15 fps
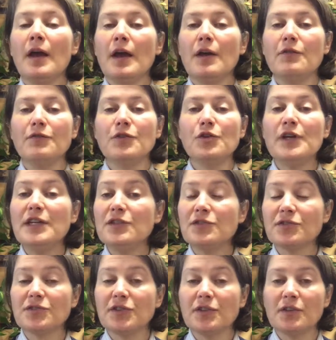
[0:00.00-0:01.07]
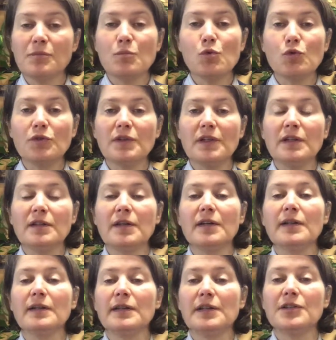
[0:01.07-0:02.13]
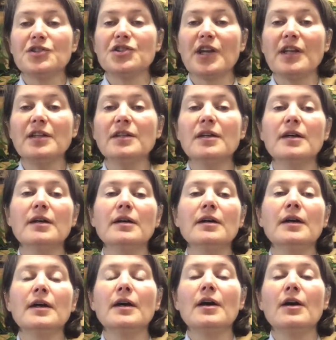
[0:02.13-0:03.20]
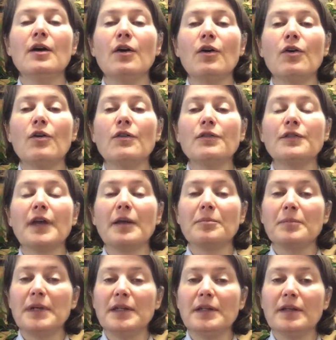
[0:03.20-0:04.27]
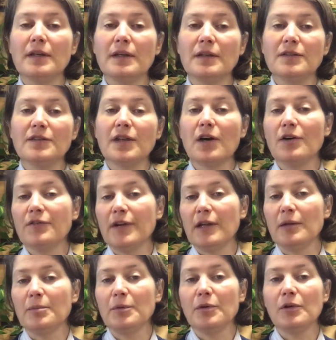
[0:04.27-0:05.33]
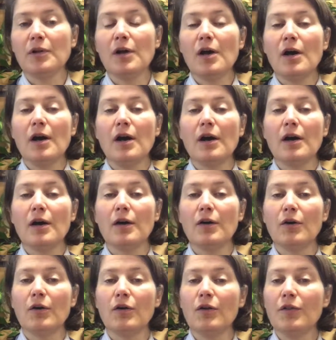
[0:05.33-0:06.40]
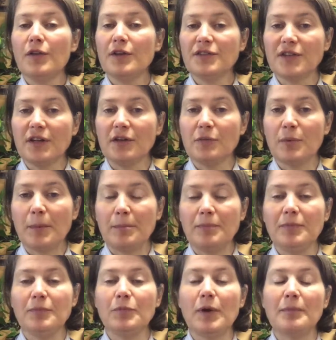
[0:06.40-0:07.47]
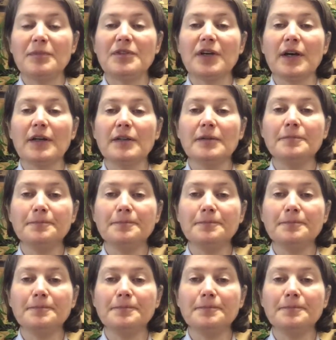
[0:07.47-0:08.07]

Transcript: If you're interested in more detail, the agenda of that meeting is now available on the Senate website.